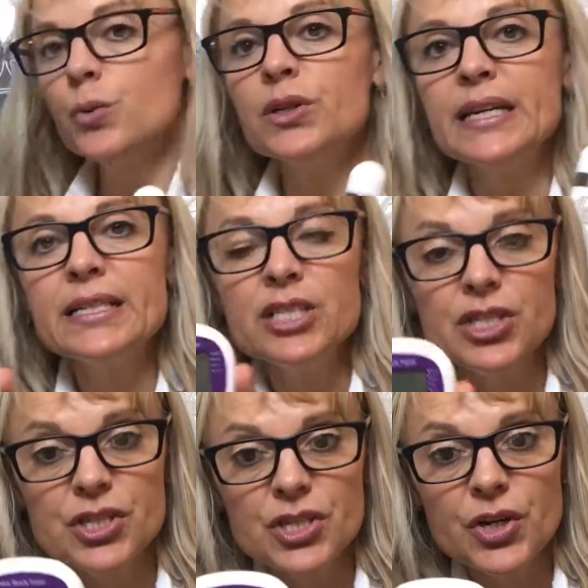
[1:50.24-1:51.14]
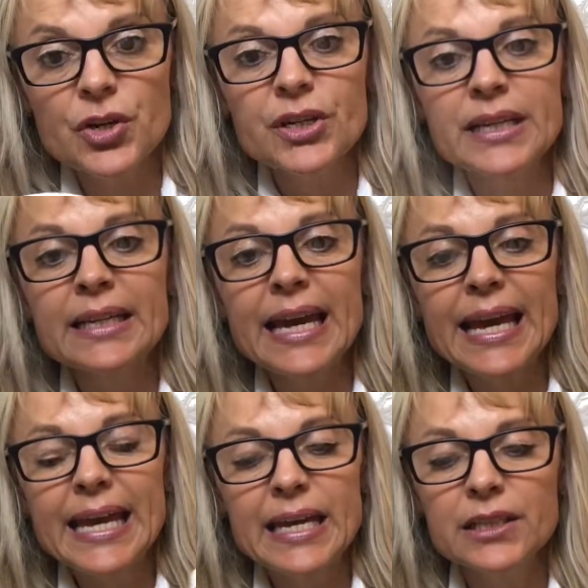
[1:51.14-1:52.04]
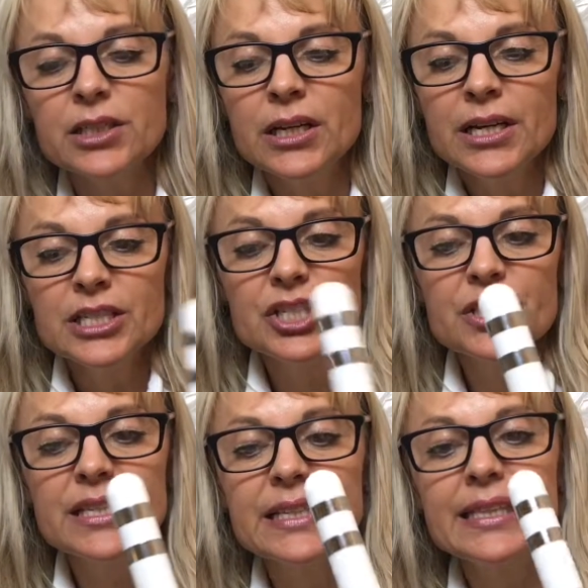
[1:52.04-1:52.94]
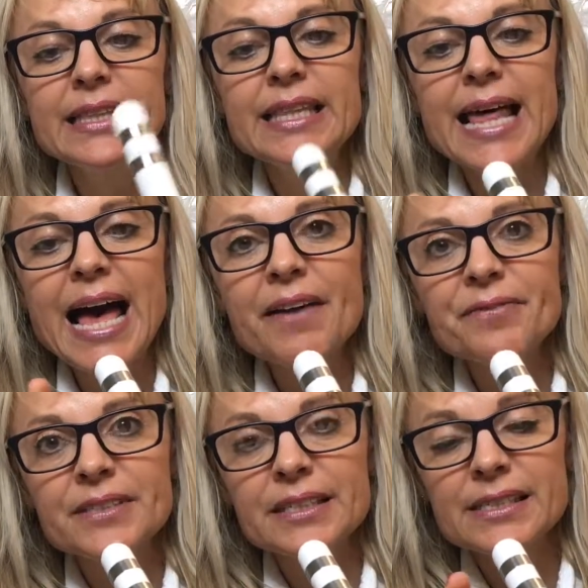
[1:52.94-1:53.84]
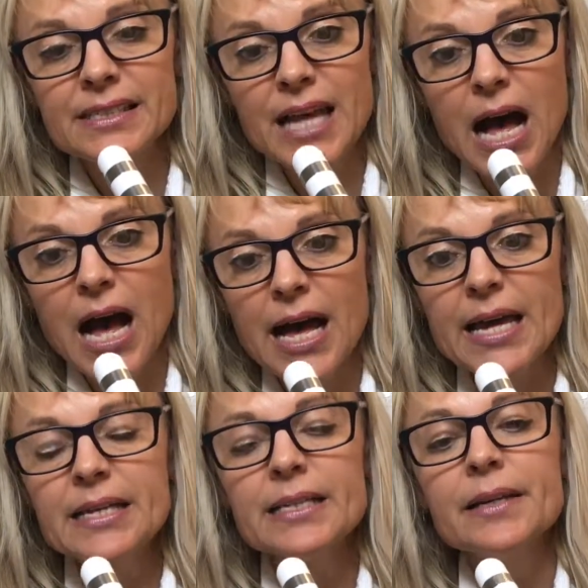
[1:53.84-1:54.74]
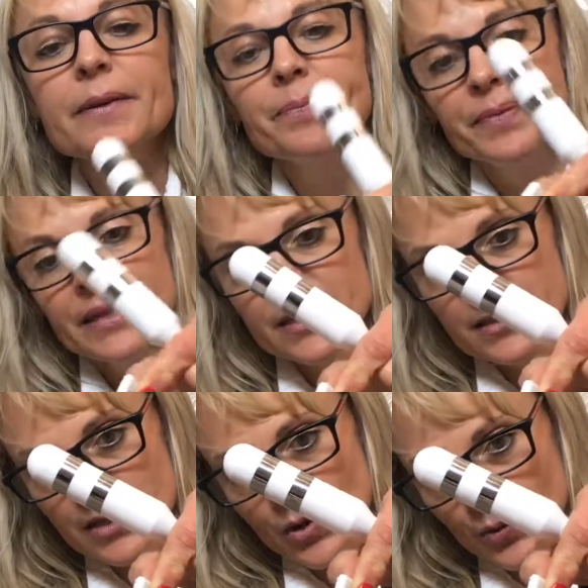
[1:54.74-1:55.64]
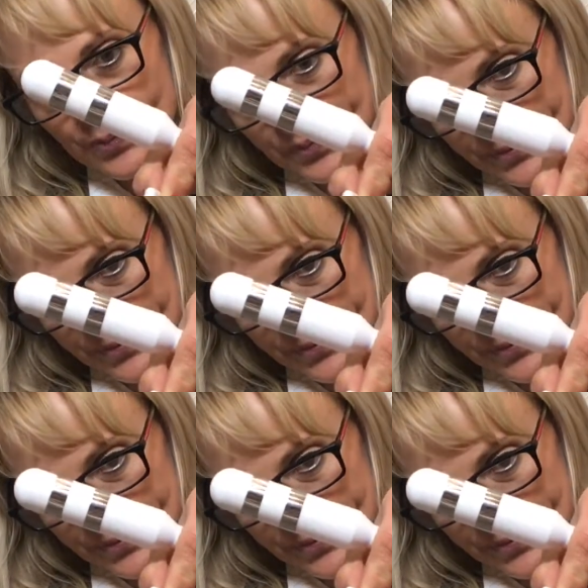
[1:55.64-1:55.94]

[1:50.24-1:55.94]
will insert it in to the left side. So